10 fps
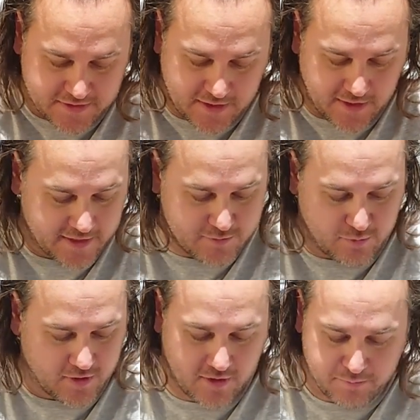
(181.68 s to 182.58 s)
missing is
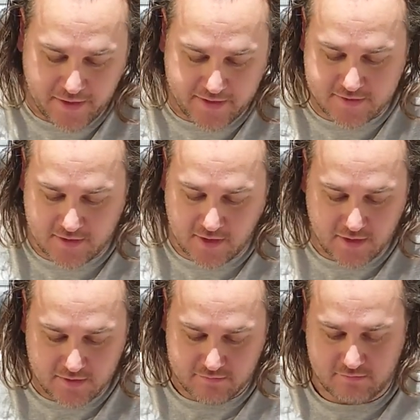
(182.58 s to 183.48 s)
what it makes
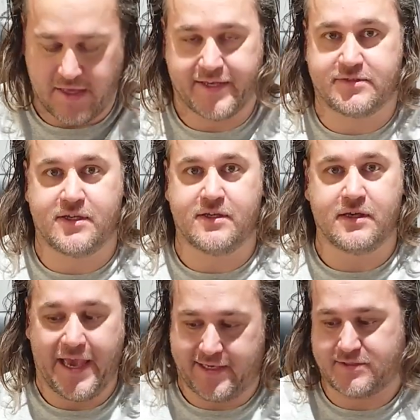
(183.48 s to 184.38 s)
the
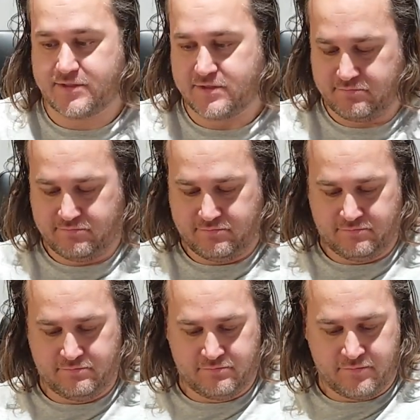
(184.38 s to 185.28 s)
XTX.
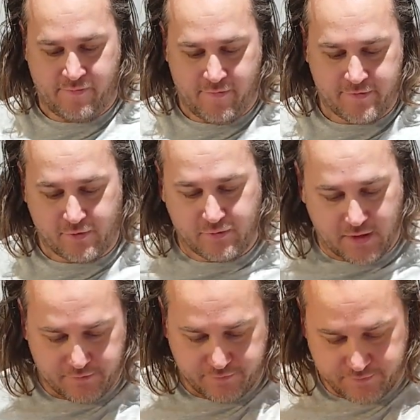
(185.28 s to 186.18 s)
So
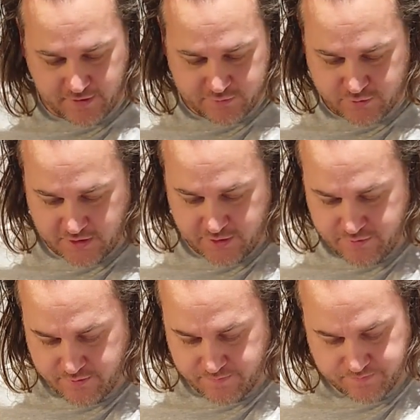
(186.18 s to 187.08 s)
if this was
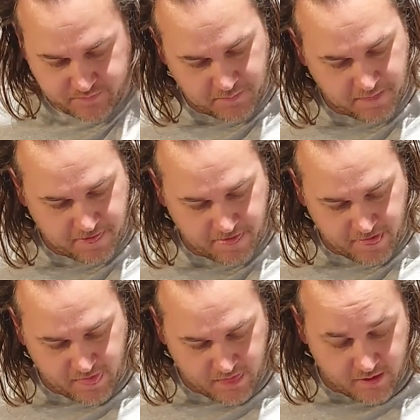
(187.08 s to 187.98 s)
here,
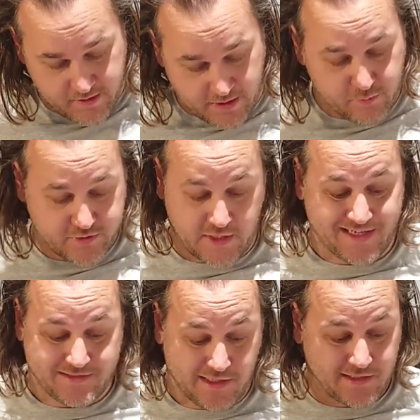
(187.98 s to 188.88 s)
it was an
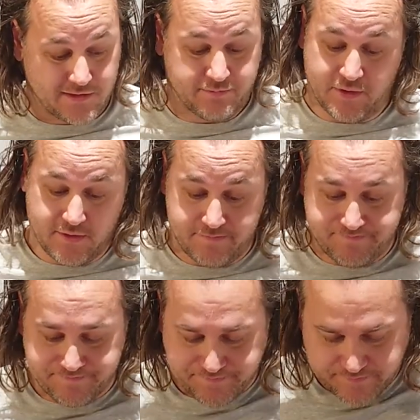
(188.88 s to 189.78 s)
XTX, but
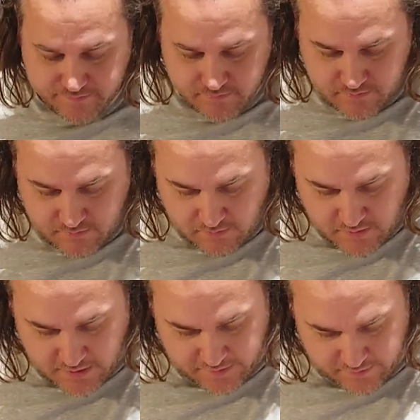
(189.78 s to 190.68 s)

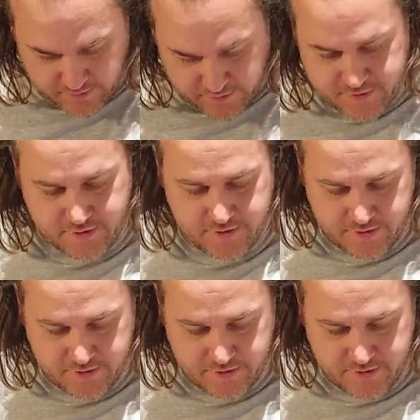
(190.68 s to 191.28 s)
it is not.